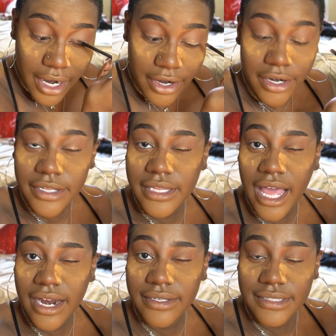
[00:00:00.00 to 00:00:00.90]
I heard
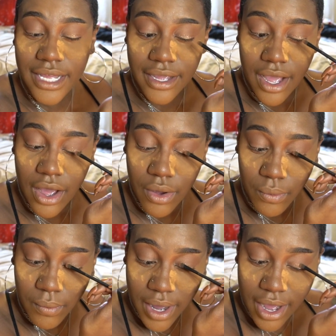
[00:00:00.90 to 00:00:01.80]
that, I was like,
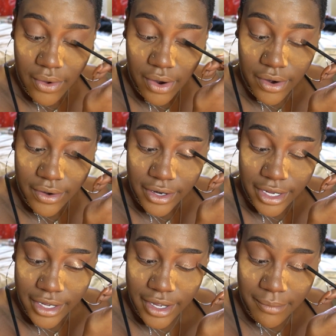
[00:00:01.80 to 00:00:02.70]
oh wow,
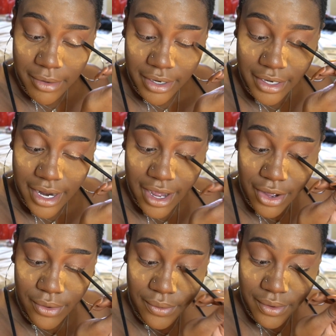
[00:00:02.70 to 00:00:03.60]
Ari, come on
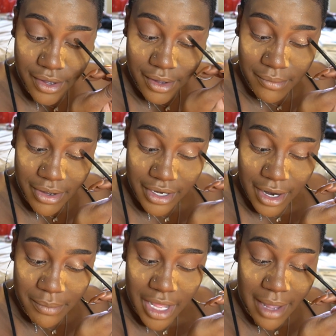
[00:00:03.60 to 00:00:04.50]
now, come on.
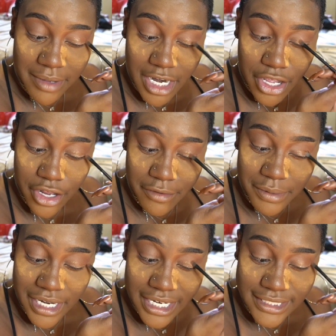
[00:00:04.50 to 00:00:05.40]
But I mean, it could have
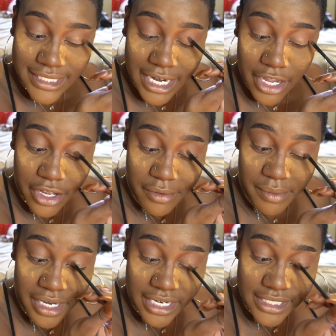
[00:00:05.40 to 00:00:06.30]
been innocent. It could have
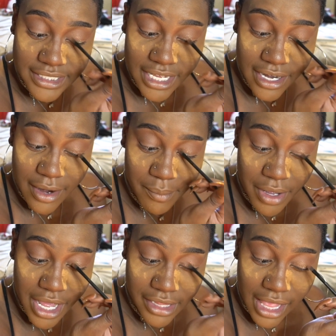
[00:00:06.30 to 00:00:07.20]
been innocent.
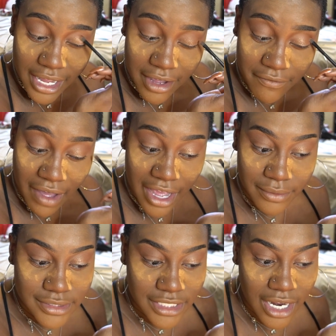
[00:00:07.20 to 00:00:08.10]
But like, if I was